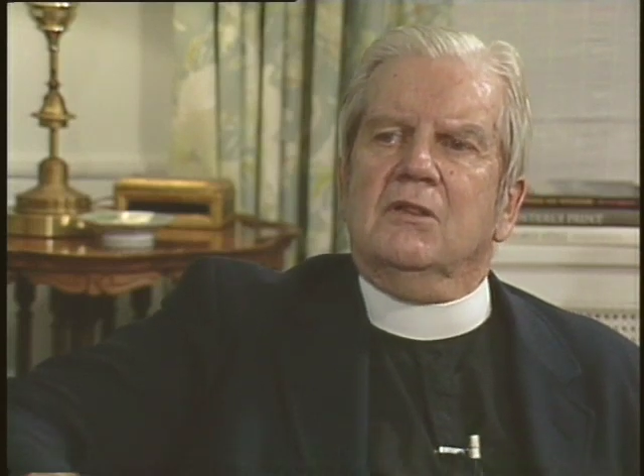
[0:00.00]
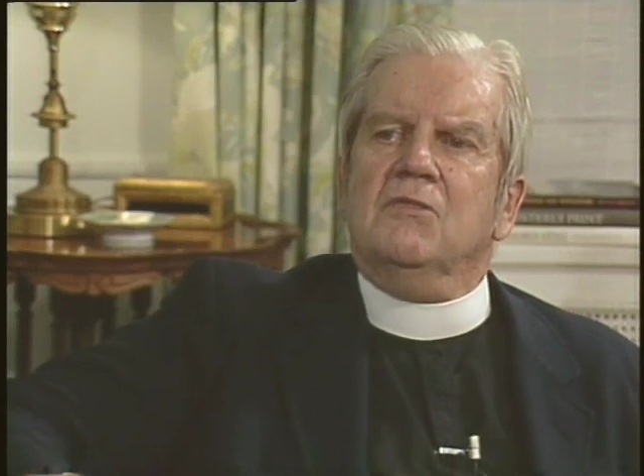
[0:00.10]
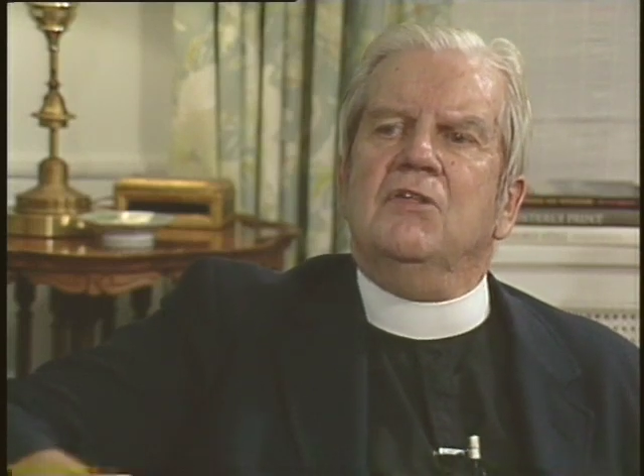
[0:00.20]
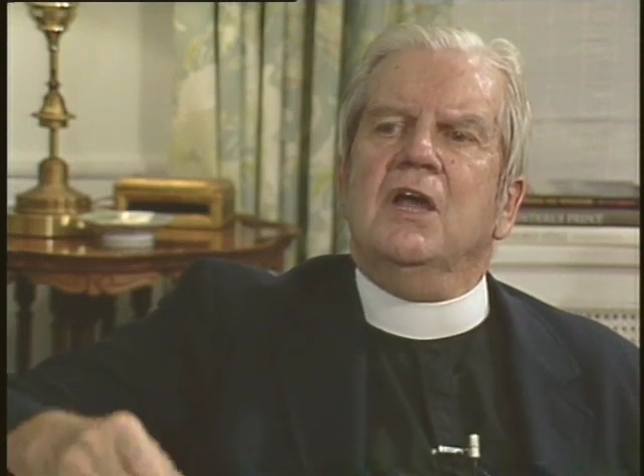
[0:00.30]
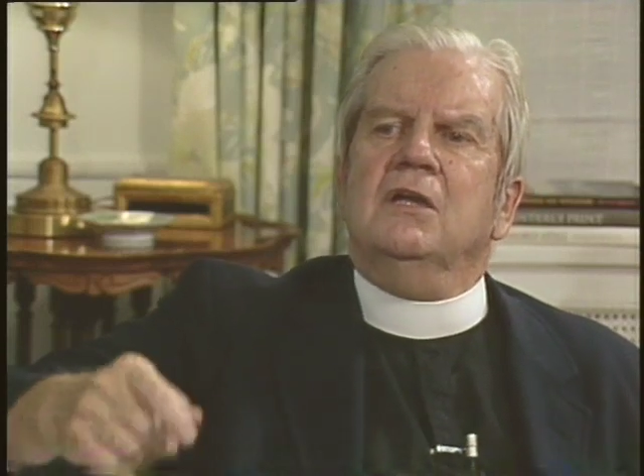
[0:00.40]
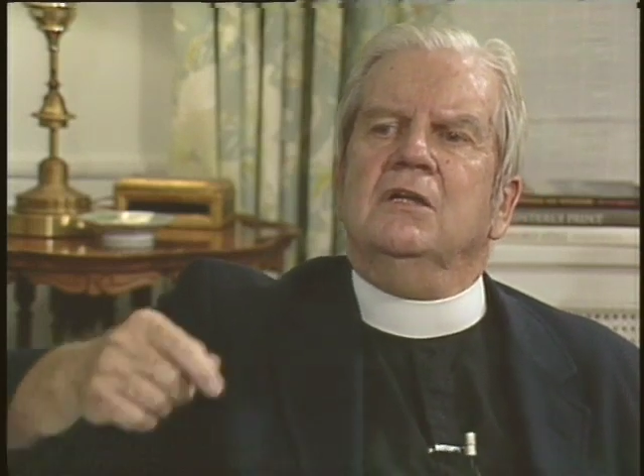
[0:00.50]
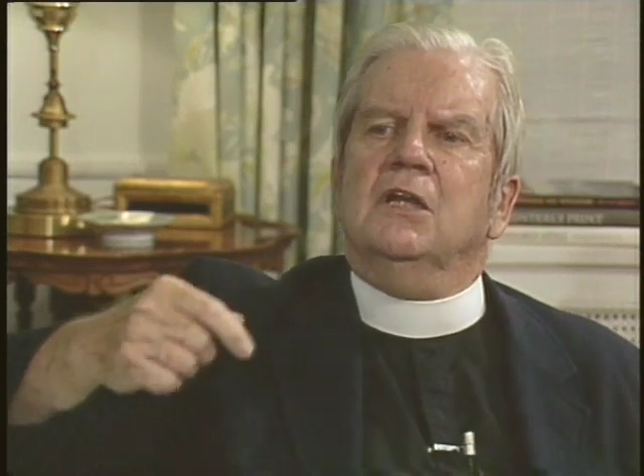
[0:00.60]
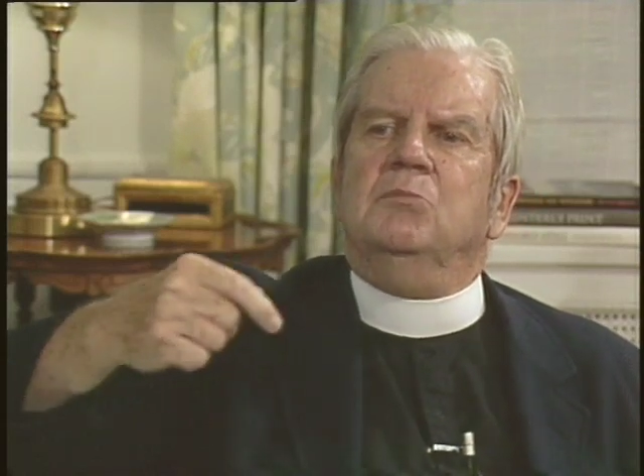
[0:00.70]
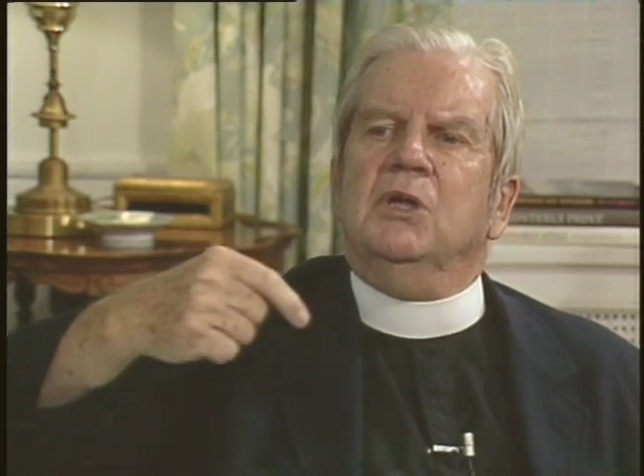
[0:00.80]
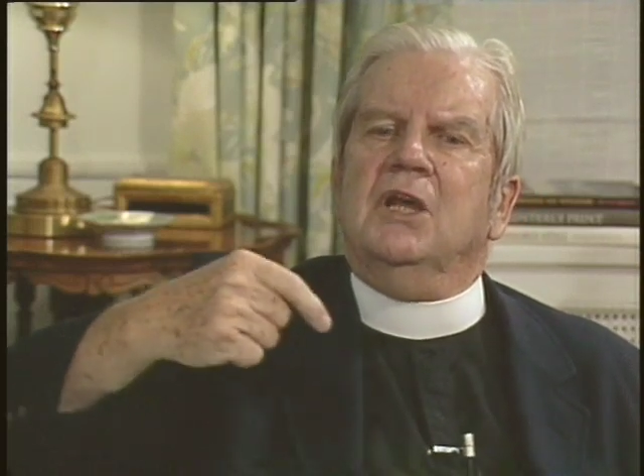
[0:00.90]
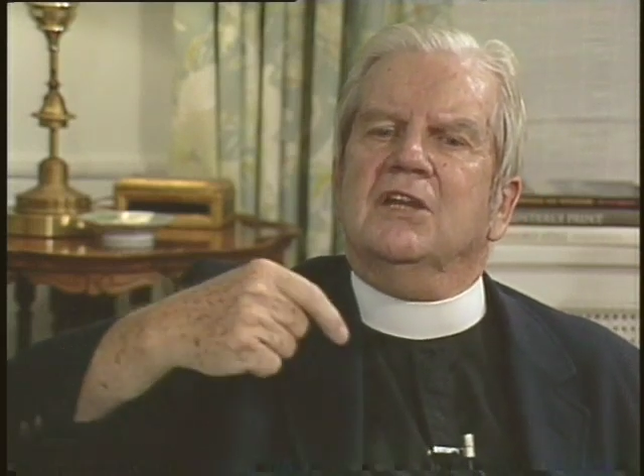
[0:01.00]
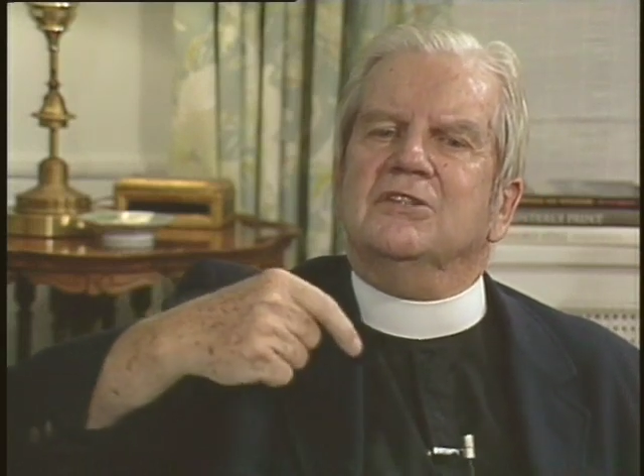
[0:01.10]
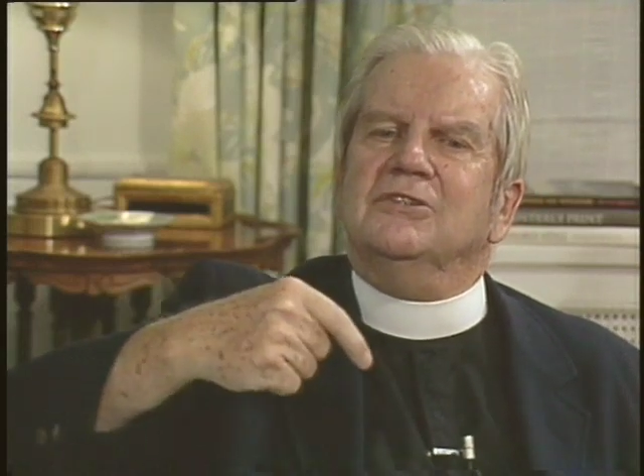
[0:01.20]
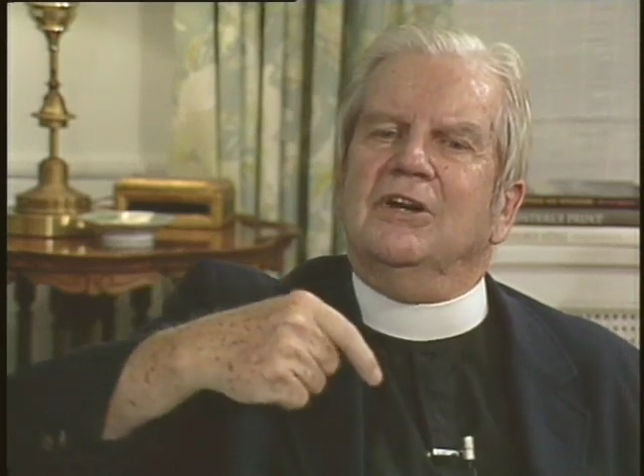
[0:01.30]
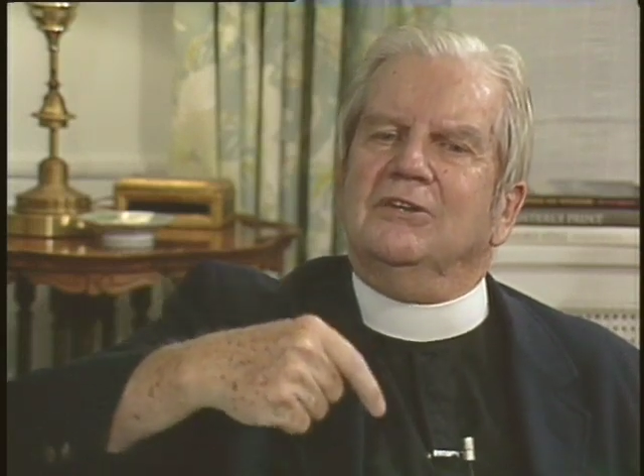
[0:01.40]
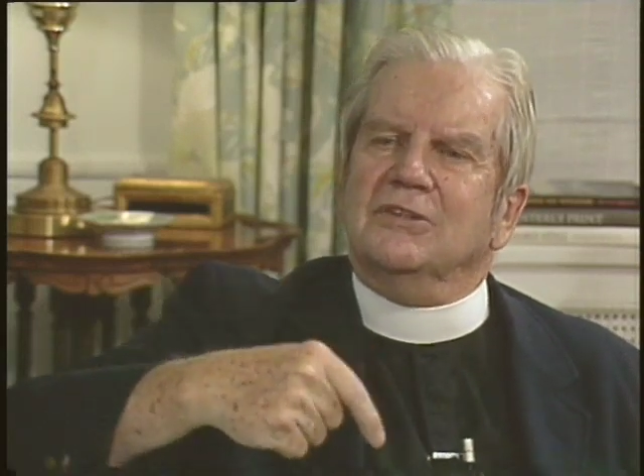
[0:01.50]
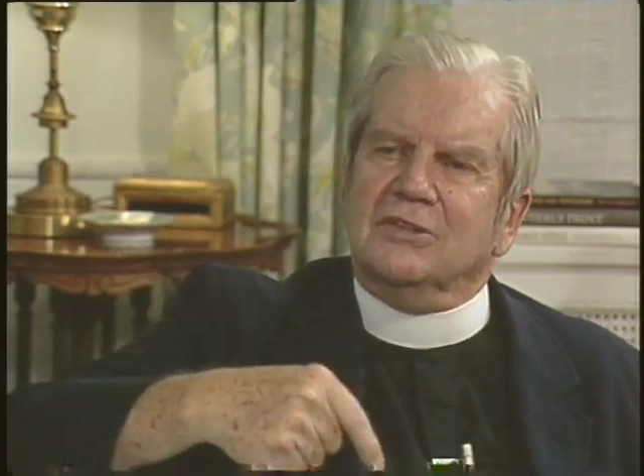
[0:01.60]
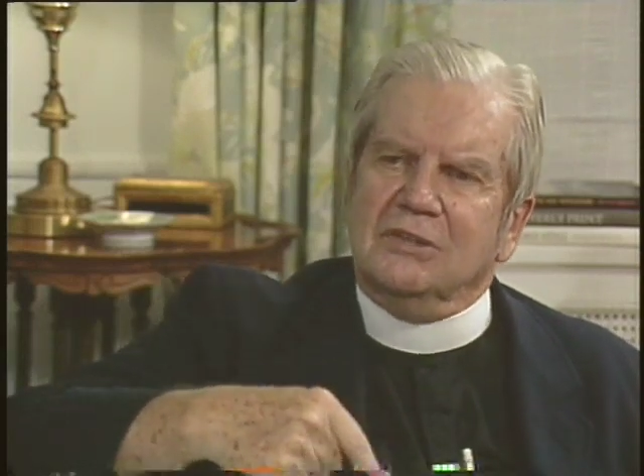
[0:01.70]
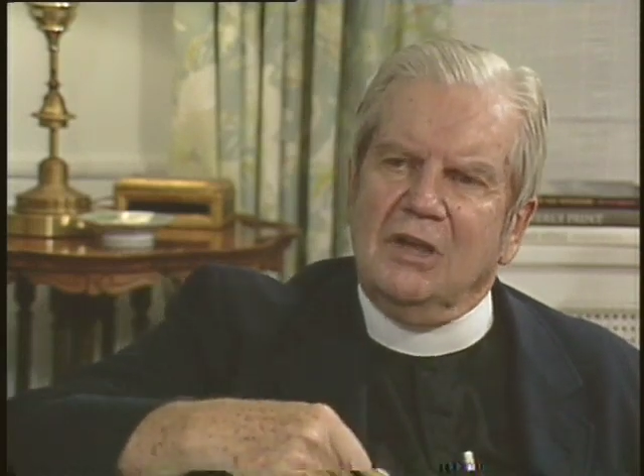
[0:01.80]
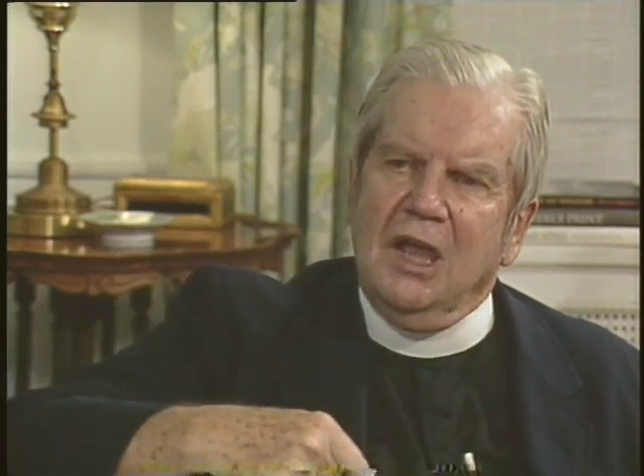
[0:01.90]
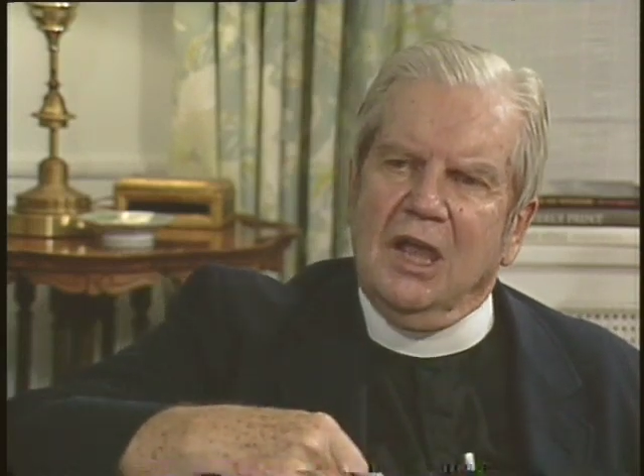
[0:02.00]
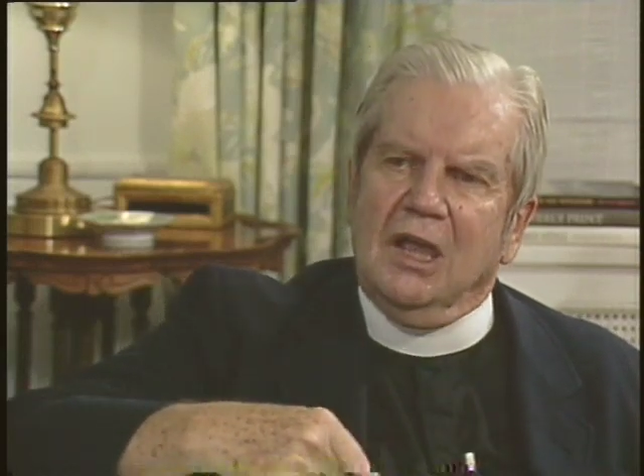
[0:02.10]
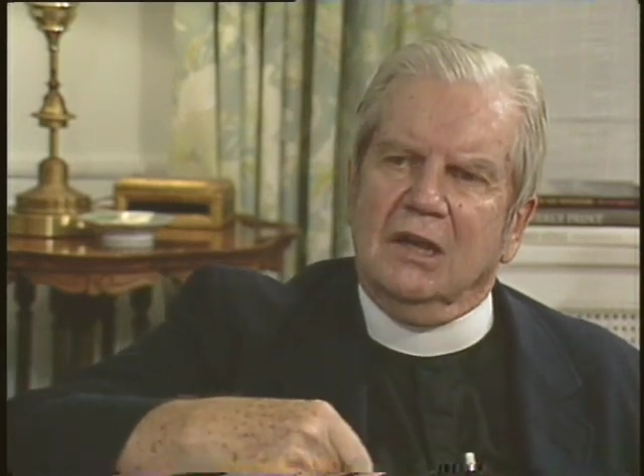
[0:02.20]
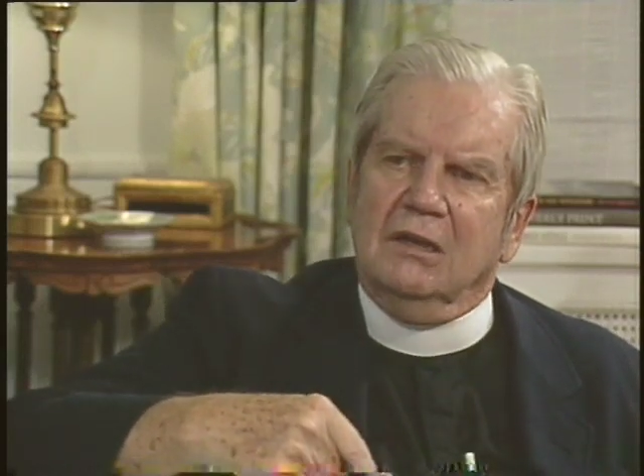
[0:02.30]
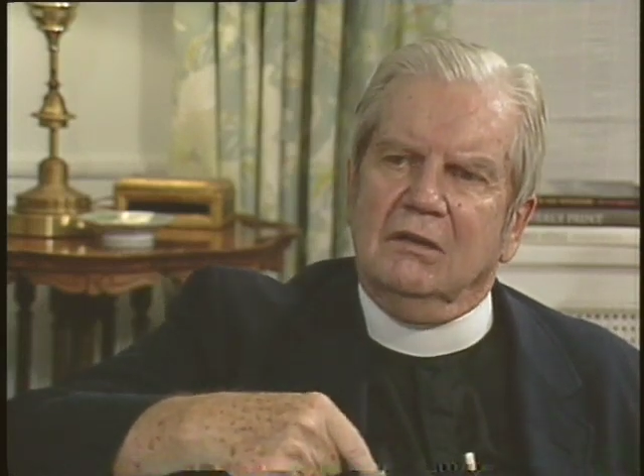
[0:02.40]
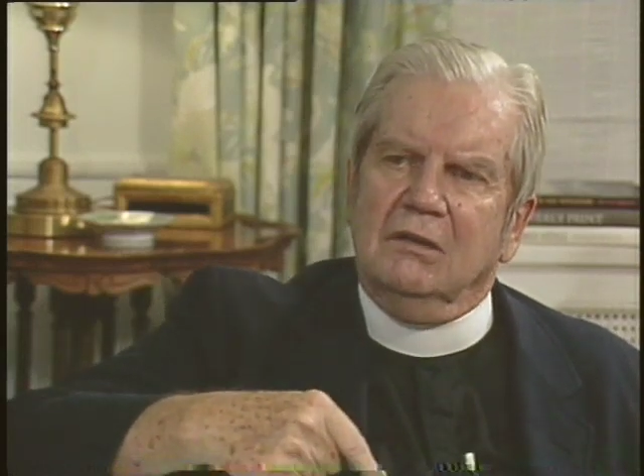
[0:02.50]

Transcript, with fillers: then it begins to understand